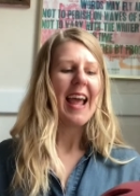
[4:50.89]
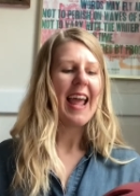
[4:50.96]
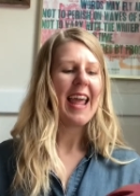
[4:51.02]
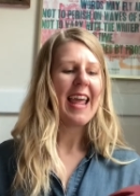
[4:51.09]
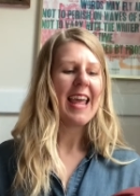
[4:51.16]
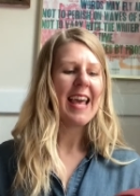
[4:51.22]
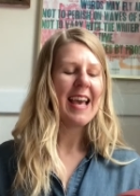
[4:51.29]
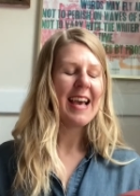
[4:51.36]

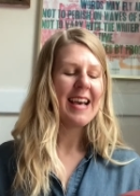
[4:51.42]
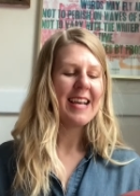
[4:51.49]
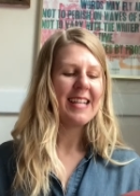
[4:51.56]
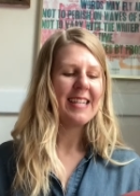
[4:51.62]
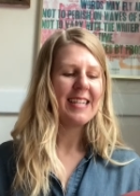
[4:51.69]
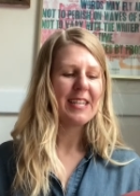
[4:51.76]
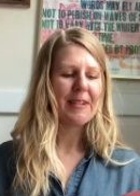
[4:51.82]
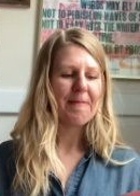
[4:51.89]

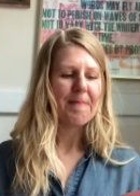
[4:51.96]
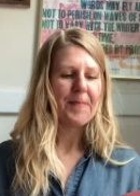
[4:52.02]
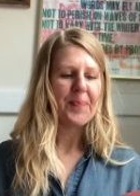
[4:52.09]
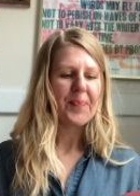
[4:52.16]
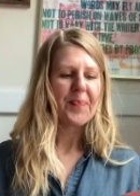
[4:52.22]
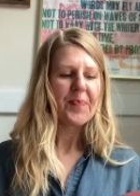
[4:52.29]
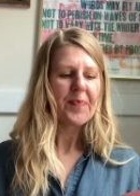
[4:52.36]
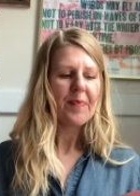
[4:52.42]

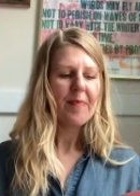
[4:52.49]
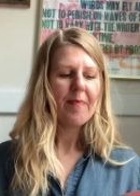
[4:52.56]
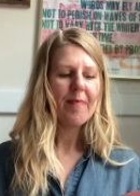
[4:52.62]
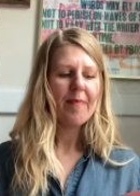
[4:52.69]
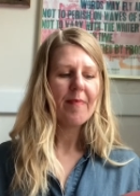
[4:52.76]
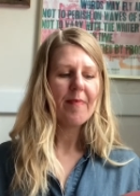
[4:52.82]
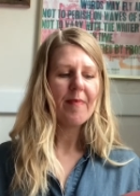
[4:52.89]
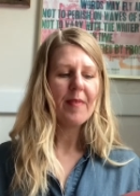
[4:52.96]

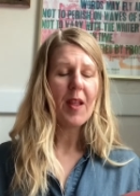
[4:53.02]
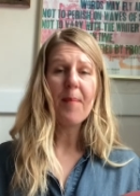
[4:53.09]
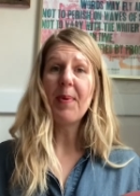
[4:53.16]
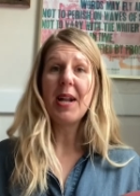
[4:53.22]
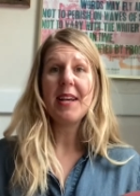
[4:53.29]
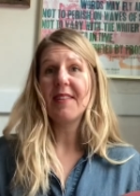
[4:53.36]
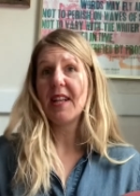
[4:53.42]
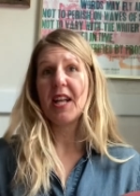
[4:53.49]
but
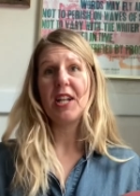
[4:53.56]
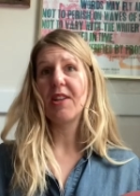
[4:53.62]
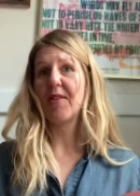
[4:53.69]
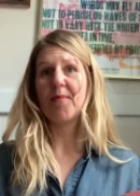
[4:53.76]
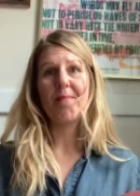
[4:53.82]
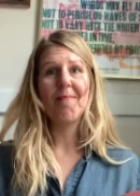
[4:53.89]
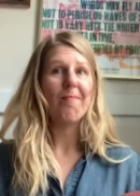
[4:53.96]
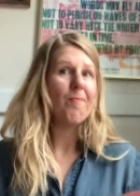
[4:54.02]
I said,
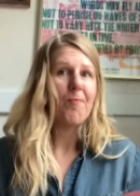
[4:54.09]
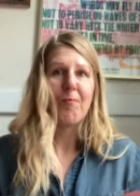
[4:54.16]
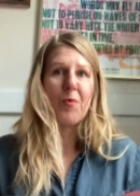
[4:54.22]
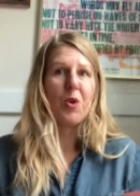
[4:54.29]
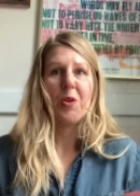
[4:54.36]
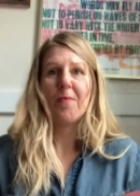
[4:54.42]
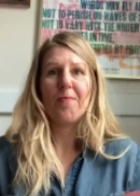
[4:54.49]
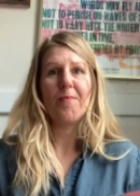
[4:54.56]

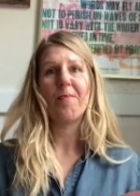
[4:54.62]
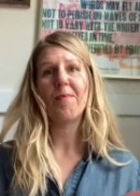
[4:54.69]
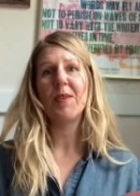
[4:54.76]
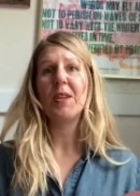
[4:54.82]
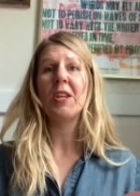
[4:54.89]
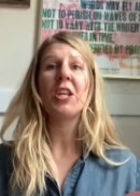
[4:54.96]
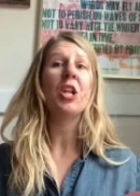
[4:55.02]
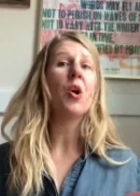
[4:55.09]
well,
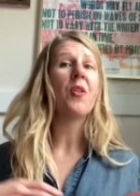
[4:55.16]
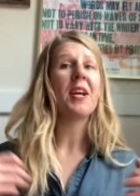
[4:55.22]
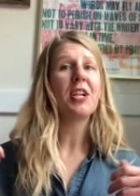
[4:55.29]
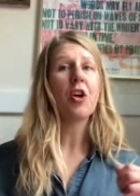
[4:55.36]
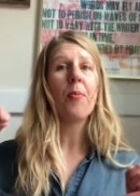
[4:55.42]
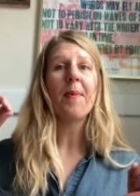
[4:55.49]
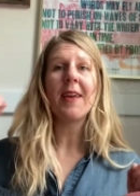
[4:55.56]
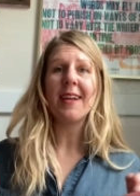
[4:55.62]
they
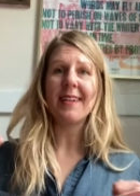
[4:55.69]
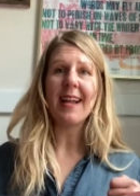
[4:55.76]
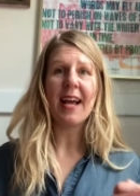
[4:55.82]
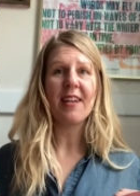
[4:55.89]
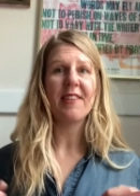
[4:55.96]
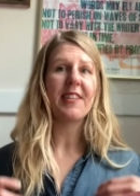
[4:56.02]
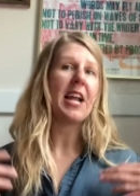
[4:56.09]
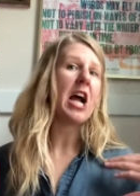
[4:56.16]
told me it
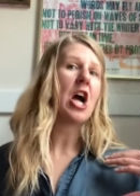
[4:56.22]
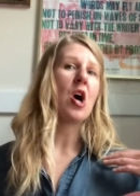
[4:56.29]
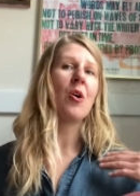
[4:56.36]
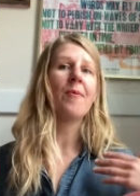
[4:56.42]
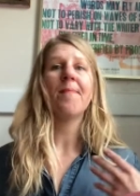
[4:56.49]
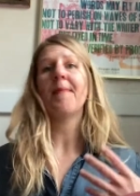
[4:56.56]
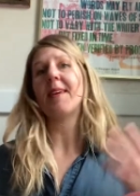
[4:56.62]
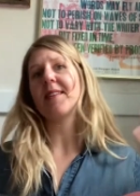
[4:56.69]
dials
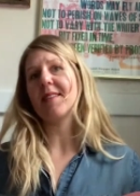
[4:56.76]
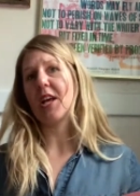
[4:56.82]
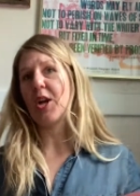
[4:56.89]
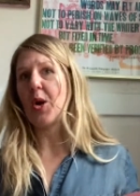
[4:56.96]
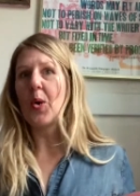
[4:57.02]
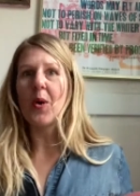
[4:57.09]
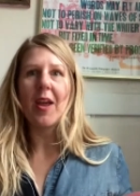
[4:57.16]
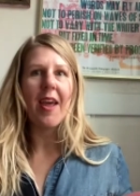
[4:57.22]
down. I
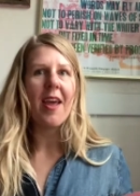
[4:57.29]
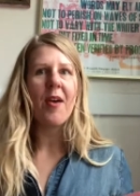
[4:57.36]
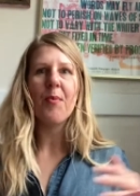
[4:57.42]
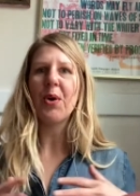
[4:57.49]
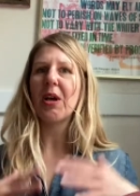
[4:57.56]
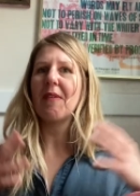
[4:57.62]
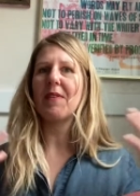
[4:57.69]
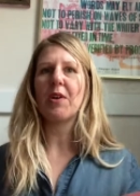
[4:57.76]
said, okay,
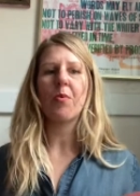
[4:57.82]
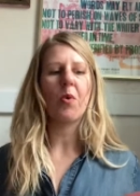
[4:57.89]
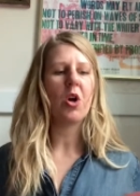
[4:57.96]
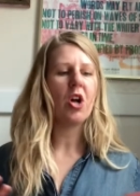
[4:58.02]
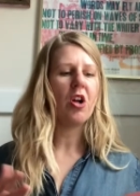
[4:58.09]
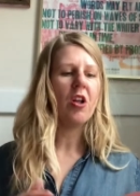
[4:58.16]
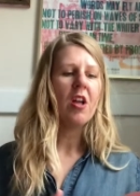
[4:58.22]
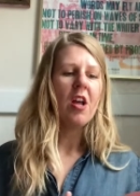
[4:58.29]
we'll give it a
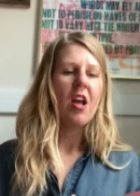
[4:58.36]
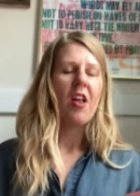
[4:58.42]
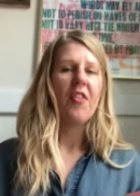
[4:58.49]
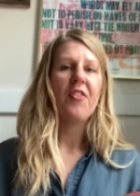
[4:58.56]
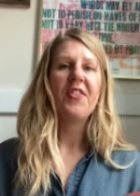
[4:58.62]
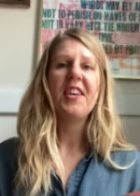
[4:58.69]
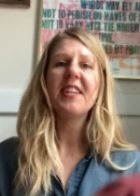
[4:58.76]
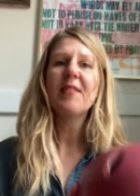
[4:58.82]
whirl.
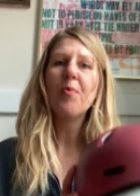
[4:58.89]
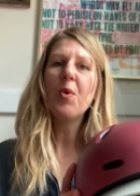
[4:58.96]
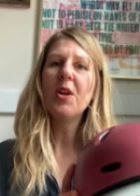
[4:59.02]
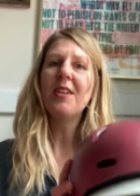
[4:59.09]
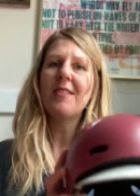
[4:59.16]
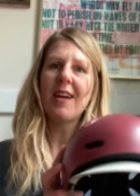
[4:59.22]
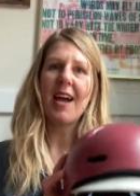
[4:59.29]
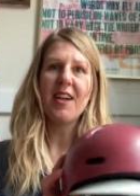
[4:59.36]
This
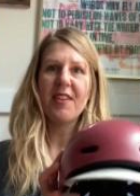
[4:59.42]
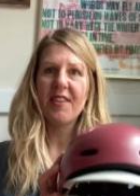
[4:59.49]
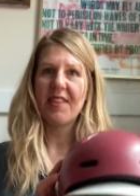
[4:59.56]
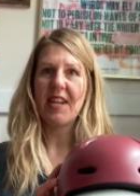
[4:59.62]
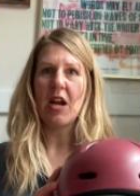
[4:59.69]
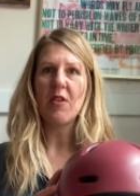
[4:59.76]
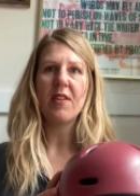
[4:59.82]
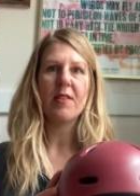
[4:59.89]
one dials
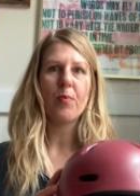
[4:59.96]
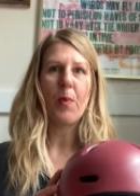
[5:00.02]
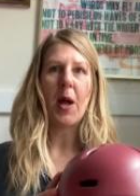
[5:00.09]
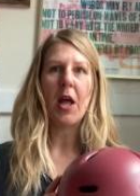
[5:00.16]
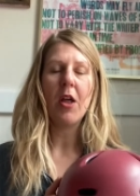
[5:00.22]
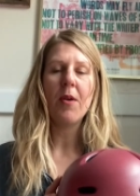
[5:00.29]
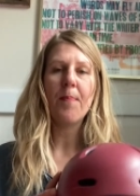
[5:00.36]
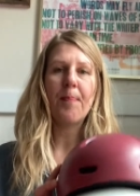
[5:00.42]
down as
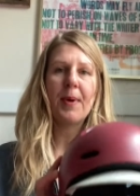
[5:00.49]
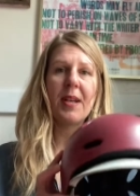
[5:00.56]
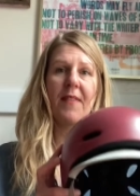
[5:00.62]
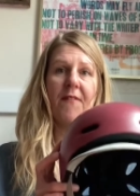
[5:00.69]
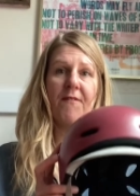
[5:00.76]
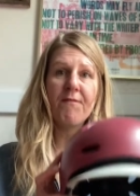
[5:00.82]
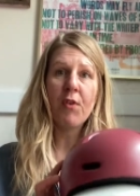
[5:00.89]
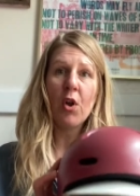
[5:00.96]
well,
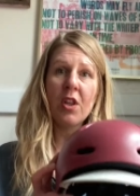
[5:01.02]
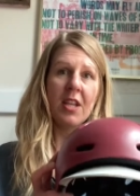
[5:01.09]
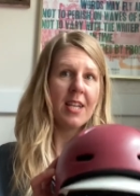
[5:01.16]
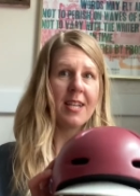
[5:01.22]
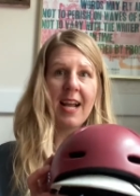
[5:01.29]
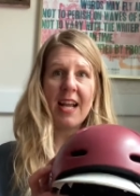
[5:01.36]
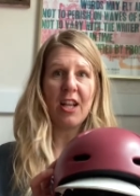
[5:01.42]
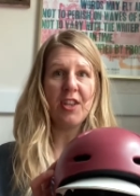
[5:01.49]
but fully
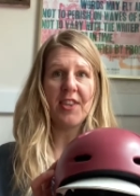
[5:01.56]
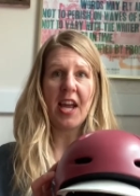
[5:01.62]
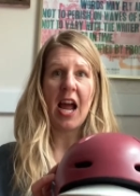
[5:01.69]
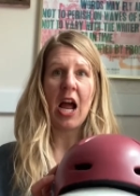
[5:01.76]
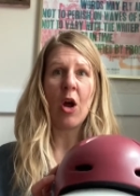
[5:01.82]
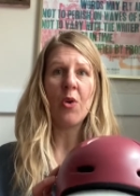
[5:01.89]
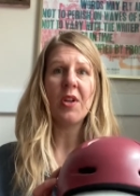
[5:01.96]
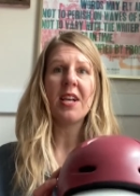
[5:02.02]
dialed
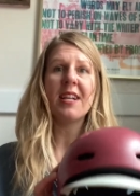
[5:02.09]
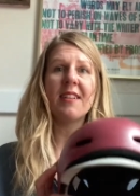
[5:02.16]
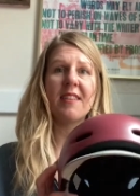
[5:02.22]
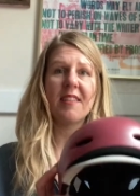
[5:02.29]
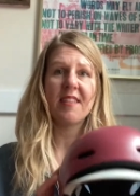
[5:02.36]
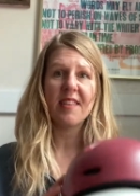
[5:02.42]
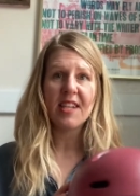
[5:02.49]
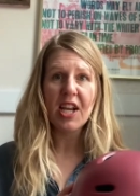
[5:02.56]
down,
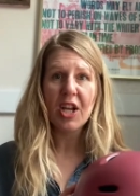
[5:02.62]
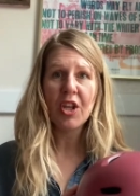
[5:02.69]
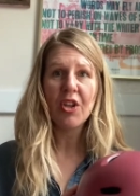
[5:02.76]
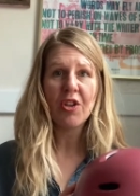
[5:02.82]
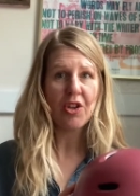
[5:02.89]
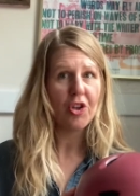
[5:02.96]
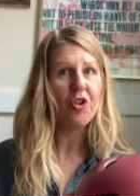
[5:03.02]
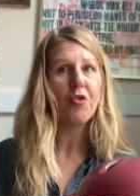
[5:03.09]
it's
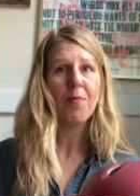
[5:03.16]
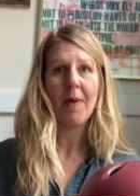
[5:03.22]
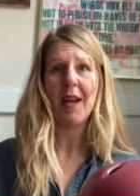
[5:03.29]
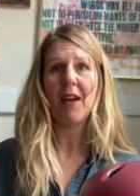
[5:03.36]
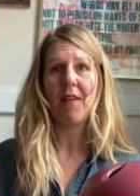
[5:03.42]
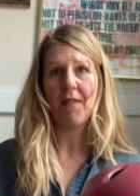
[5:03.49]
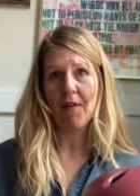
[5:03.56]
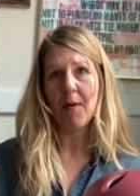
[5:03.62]
still too
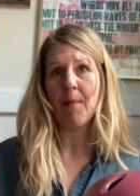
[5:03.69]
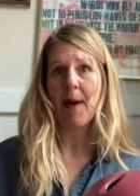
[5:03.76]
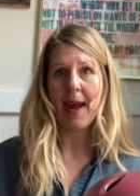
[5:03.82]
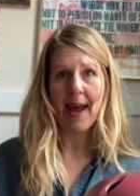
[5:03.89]
big for my